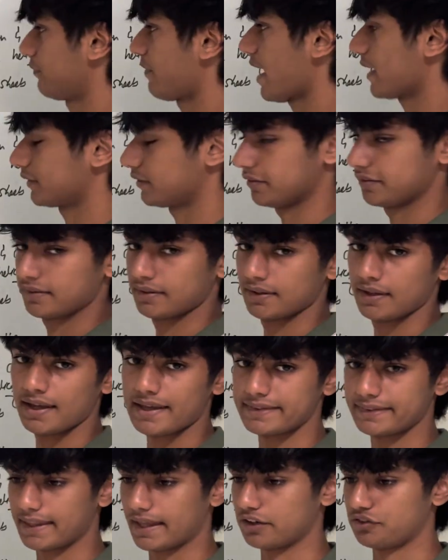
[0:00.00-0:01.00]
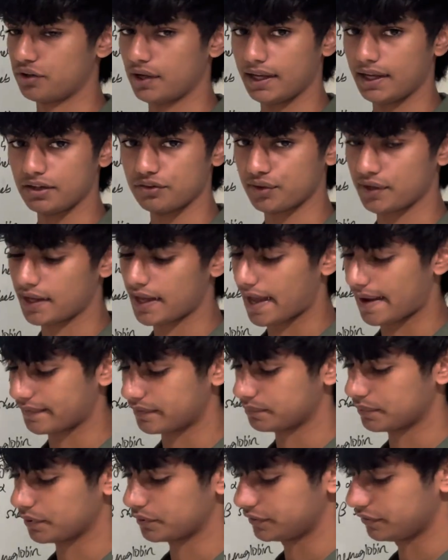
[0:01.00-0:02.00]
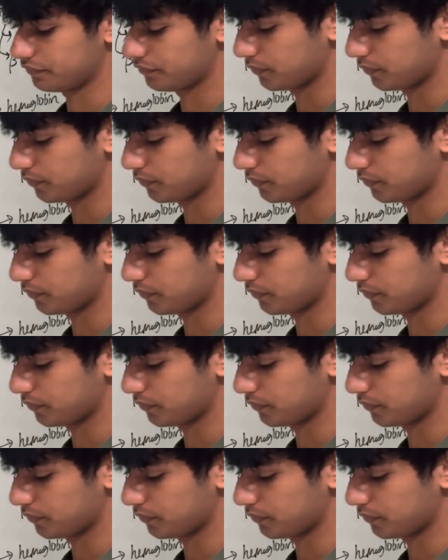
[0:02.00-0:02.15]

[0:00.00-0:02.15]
factors that change how a protein